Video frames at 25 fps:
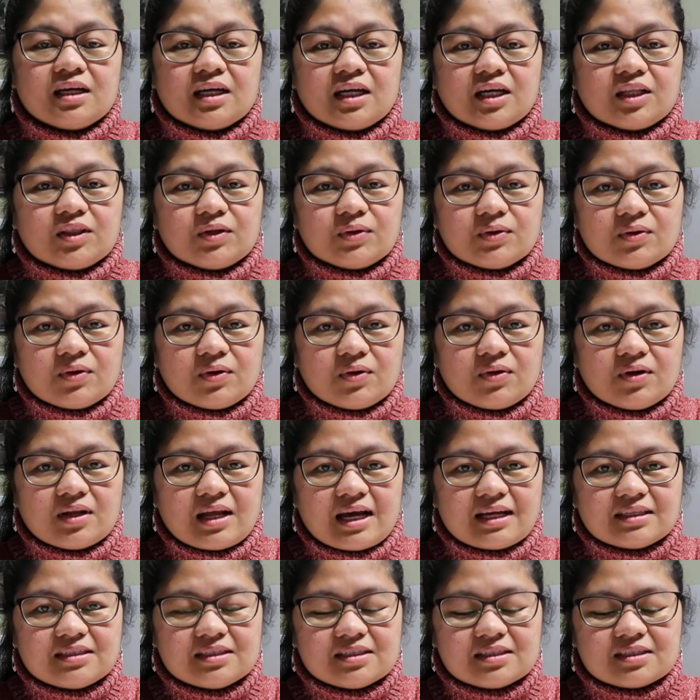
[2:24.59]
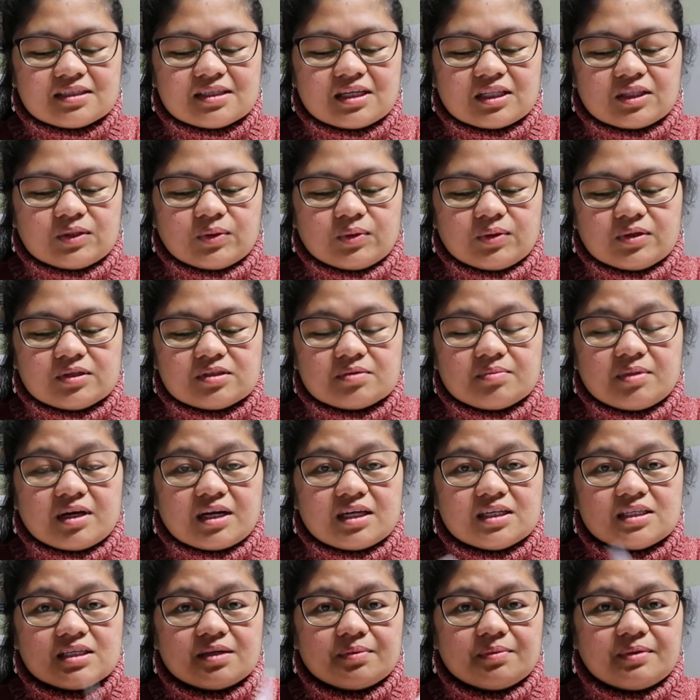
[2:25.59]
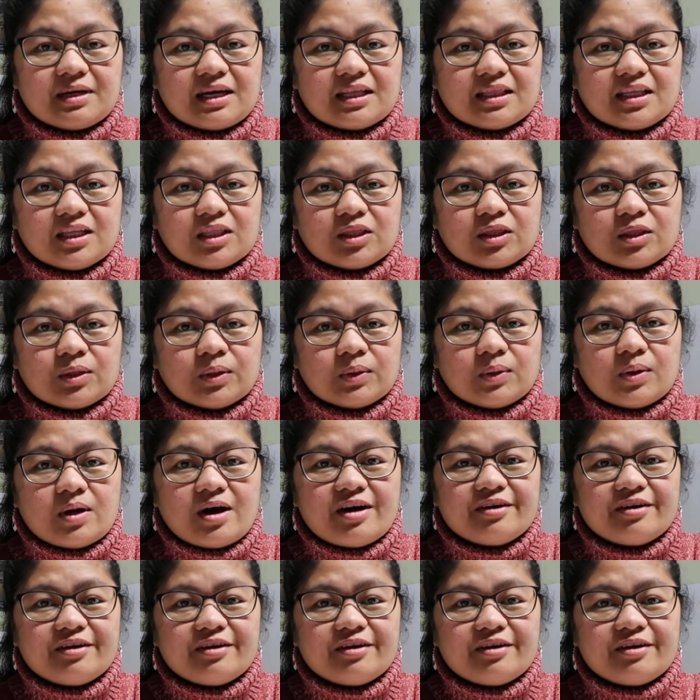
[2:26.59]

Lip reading: Itong Google AdSense na to is ma-receive natin to